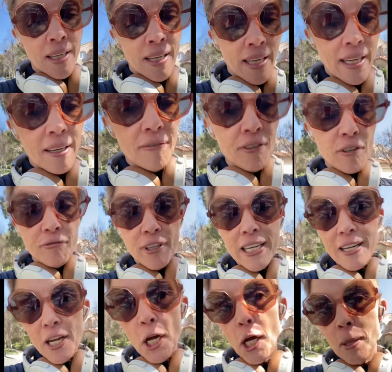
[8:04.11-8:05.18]
and feel free to
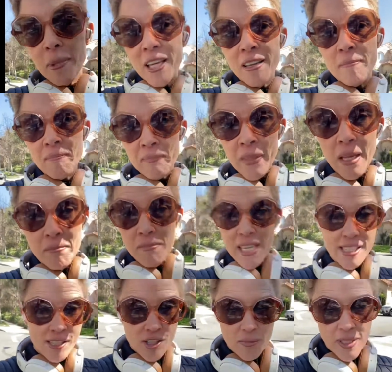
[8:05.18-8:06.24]
comment,
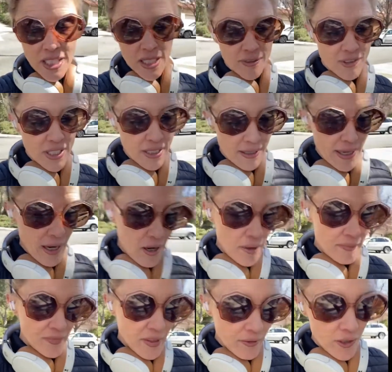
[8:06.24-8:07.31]
message me if you need help.
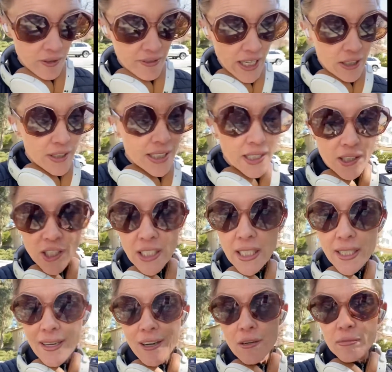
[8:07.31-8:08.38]
If you're a veteran and you need
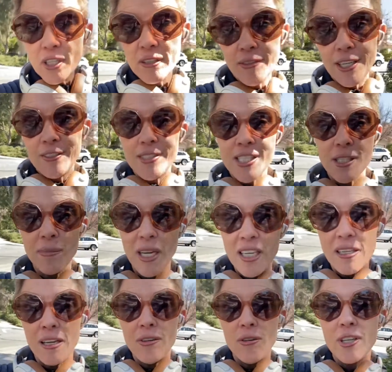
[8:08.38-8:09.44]
help, go to
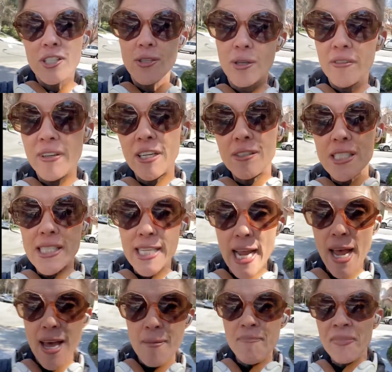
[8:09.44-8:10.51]
veteransinpain.org to our veterans
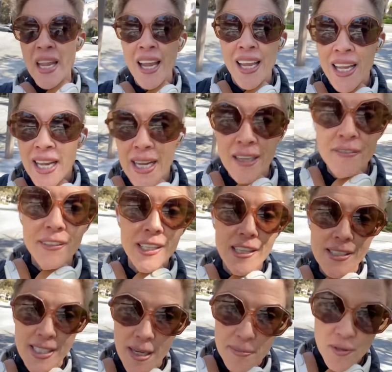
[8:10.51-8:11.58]
tab and fill out
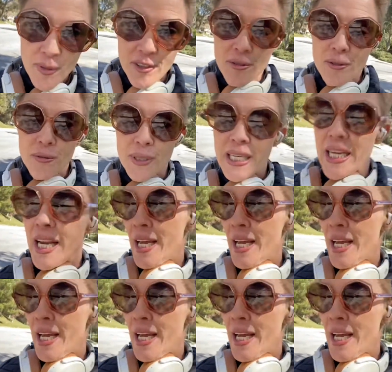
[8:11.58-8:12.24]
steps 1 through 3.